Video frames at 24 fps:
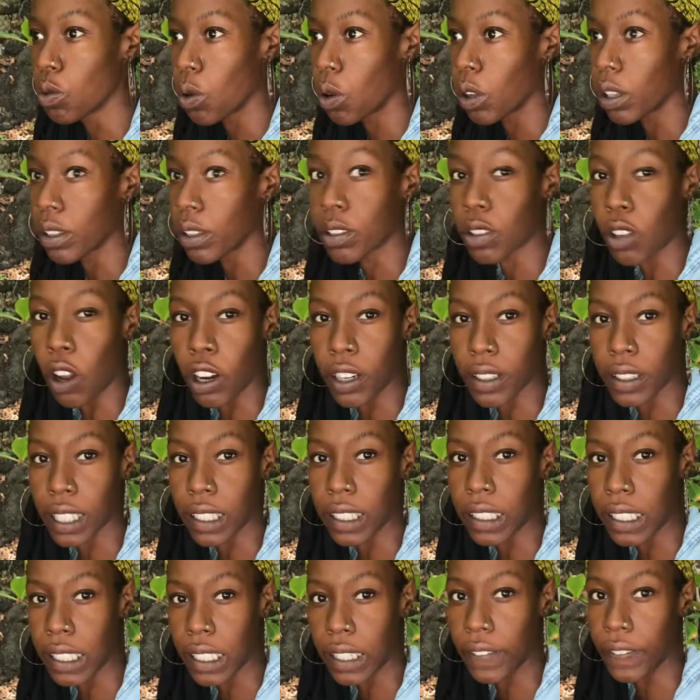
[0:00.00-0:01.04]
start to
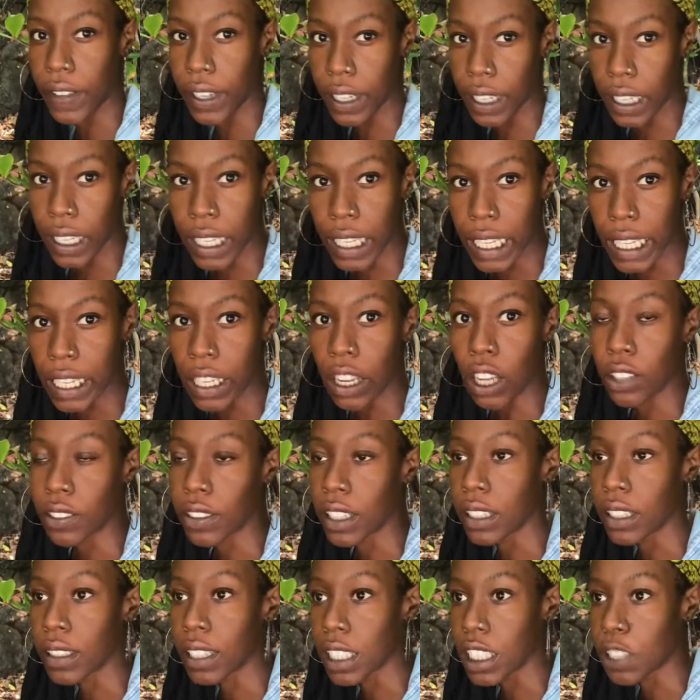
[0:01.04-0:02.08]
live in an
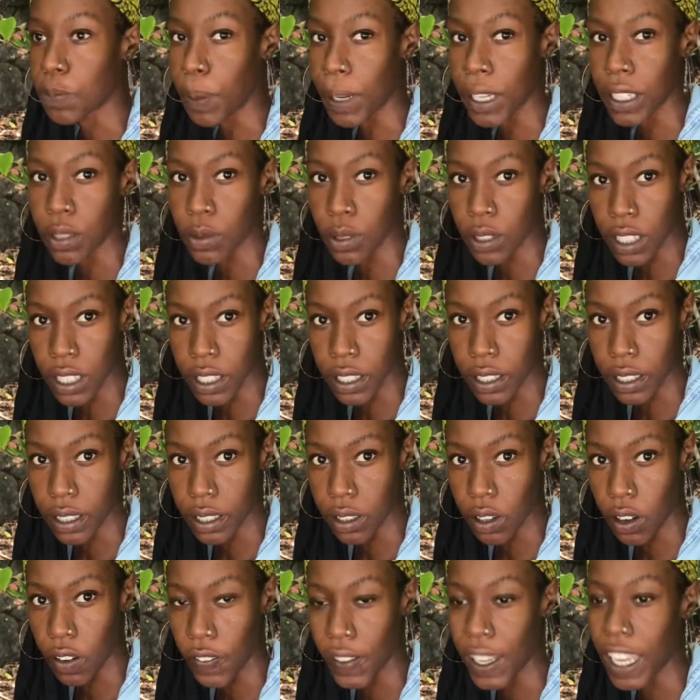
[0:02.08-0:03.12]
inauthentic space within
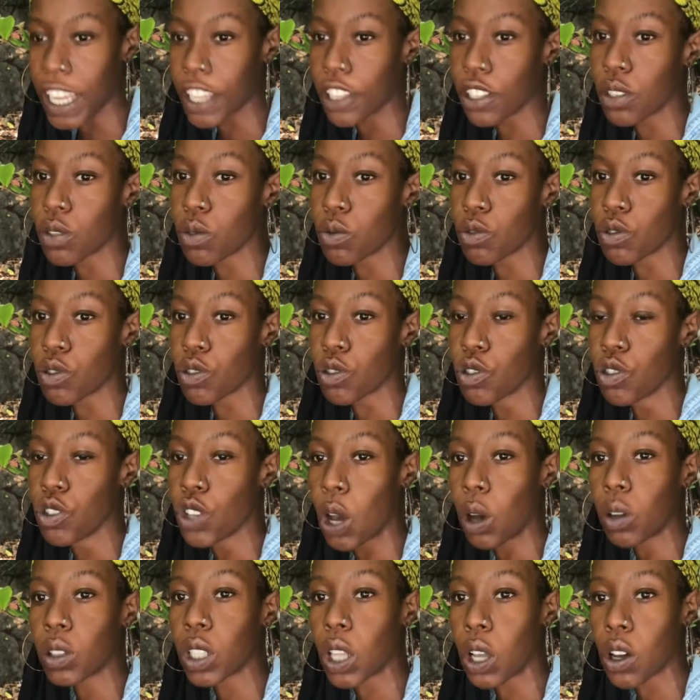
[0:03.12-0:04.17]
yourself, and you
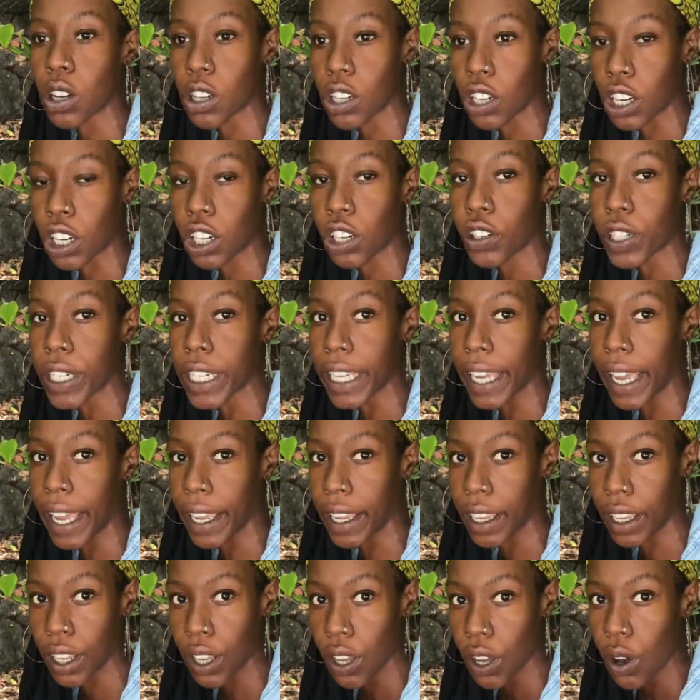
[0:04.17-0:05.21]
no longer create
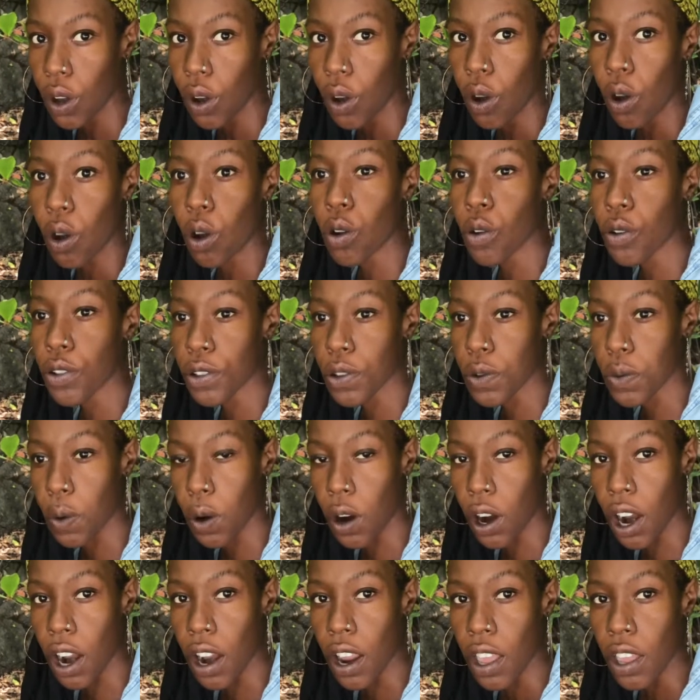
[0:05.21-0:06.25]
who you
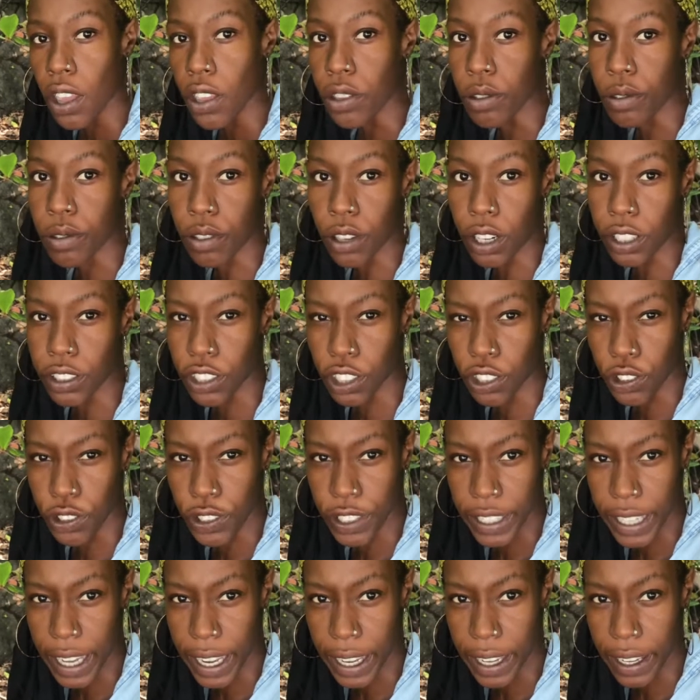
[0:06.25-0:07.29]
are. You start to
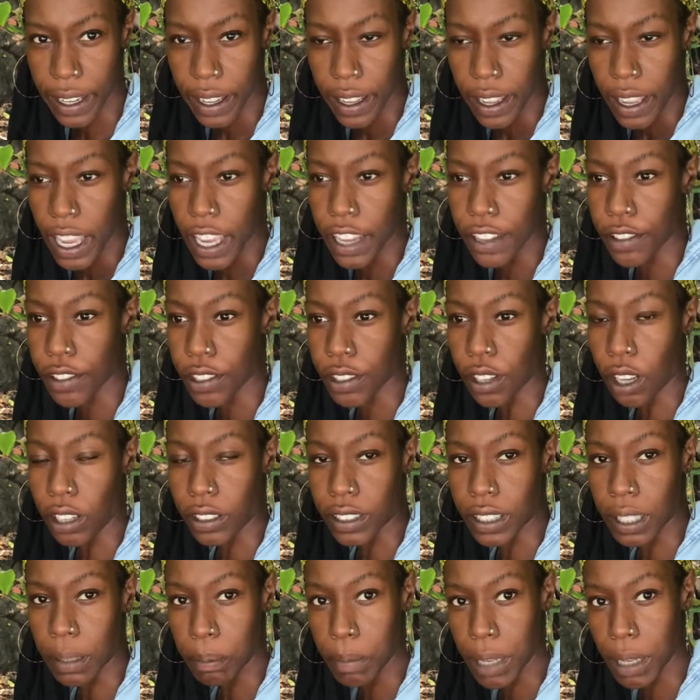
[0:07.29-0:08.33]
create, and you start
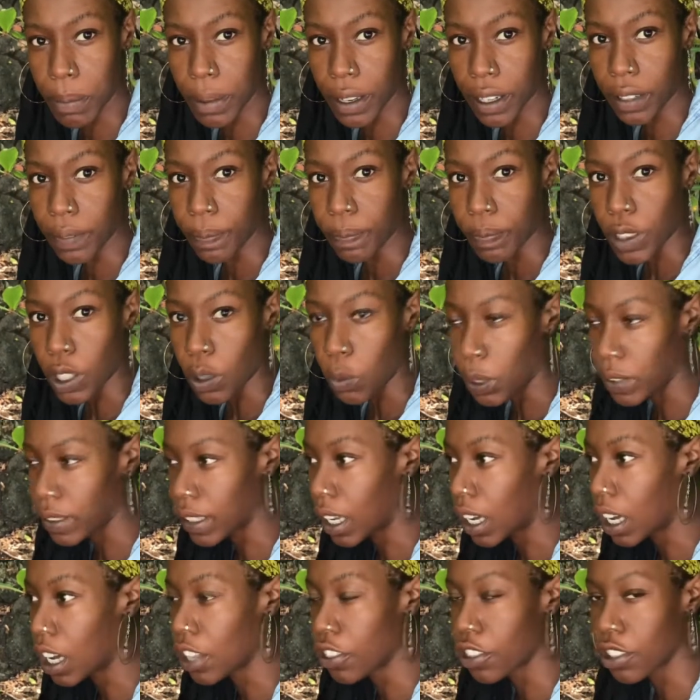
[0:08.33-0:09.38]
to mimic what
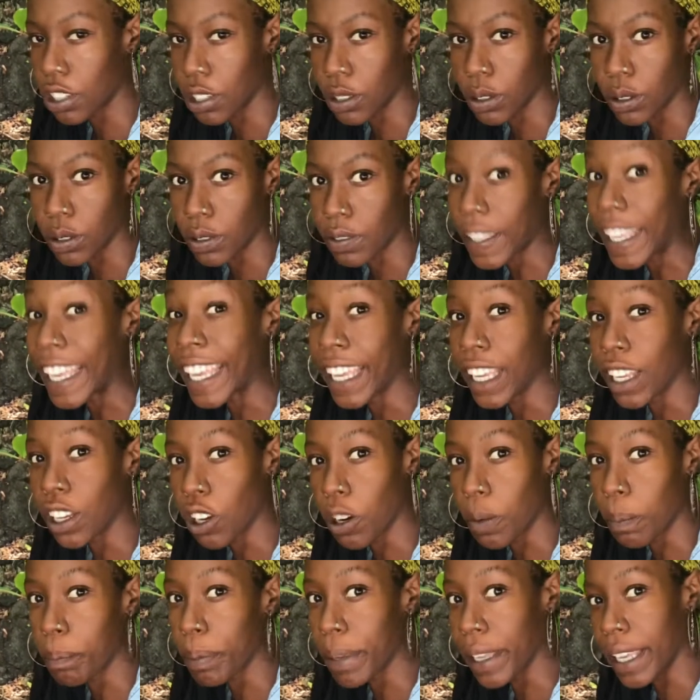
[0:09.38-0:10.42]
that other thing or
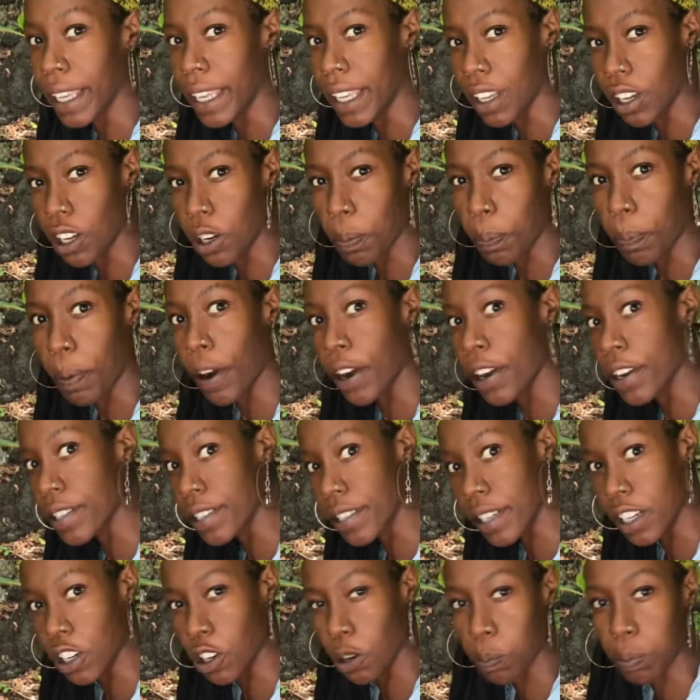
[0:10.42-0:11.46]
being or
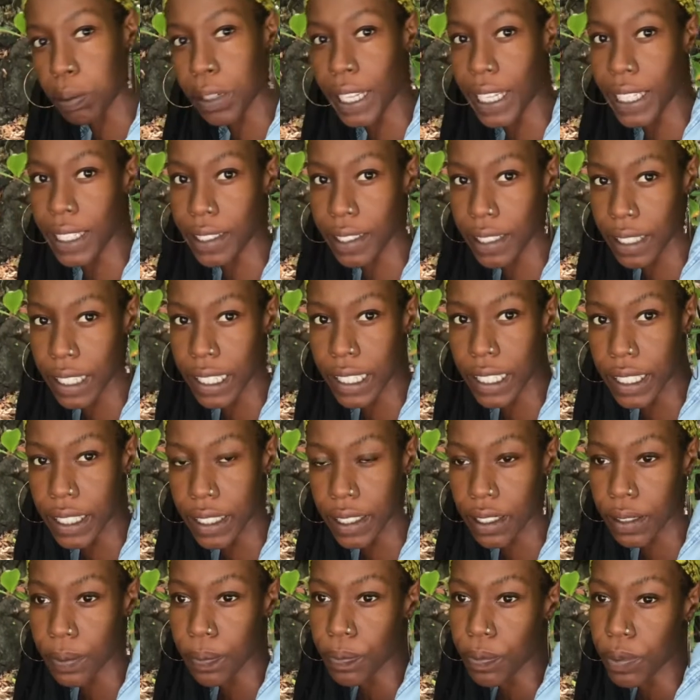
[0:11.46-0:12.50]
person or place is.
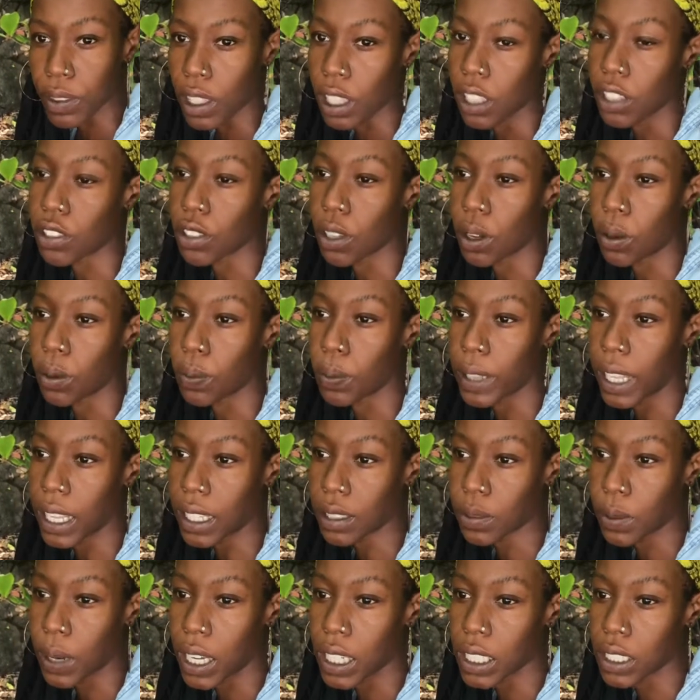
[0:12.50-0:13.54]
And so that's
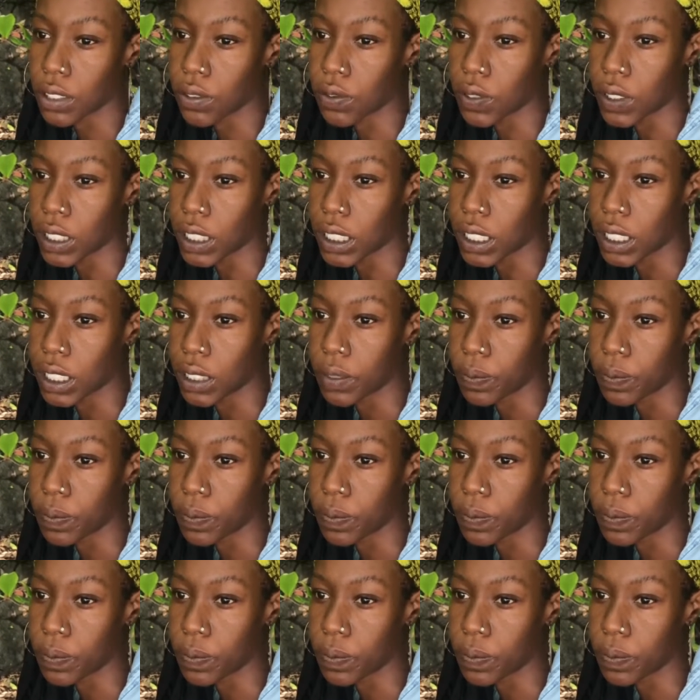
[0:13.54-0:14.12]
why it's really